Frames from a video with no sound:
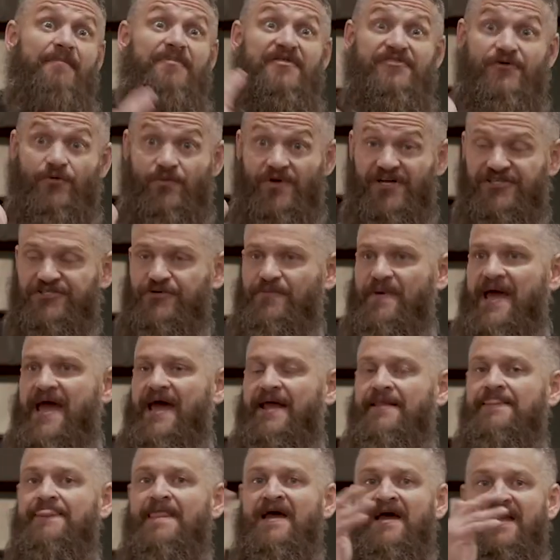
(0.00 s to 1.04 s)
but the rich
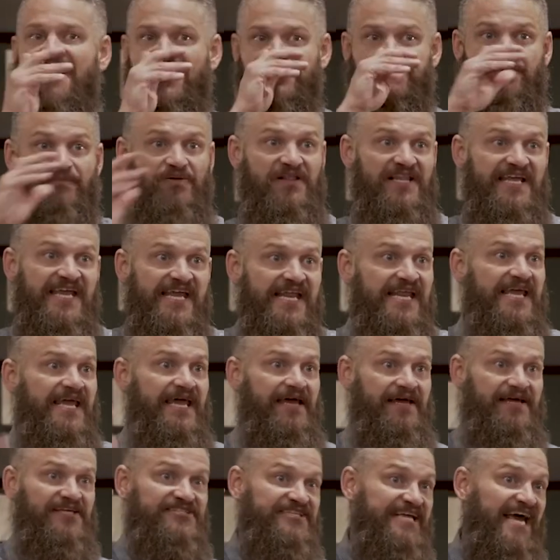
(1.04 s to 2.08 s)
man is pleading
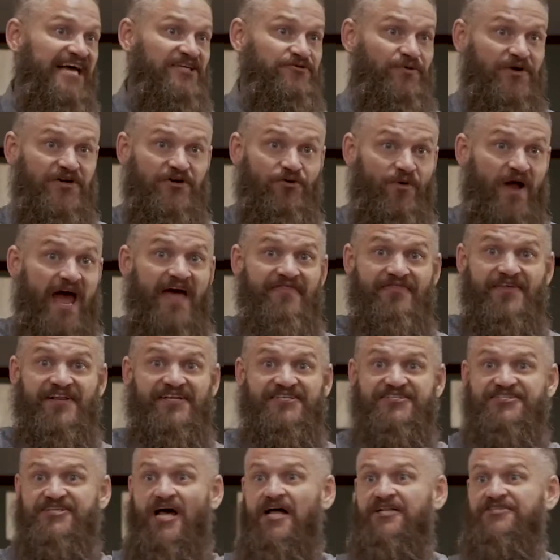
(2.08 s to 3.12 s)
because he has regret that his
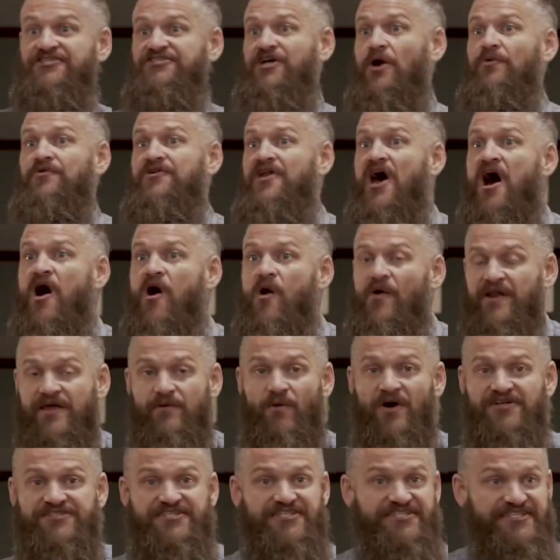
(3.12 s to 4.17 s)
sons don't know and he
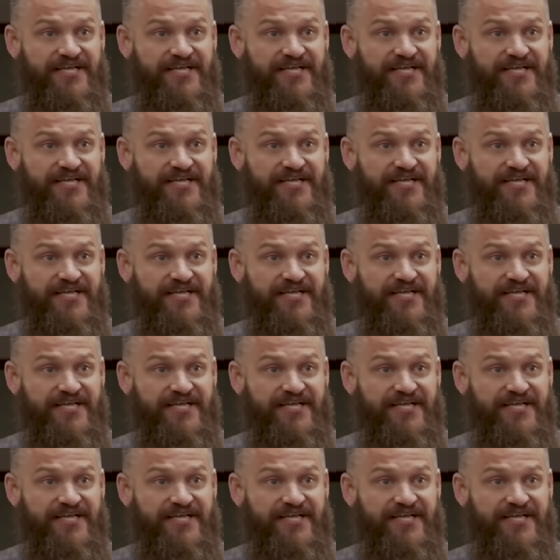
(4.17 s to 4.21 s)
wants to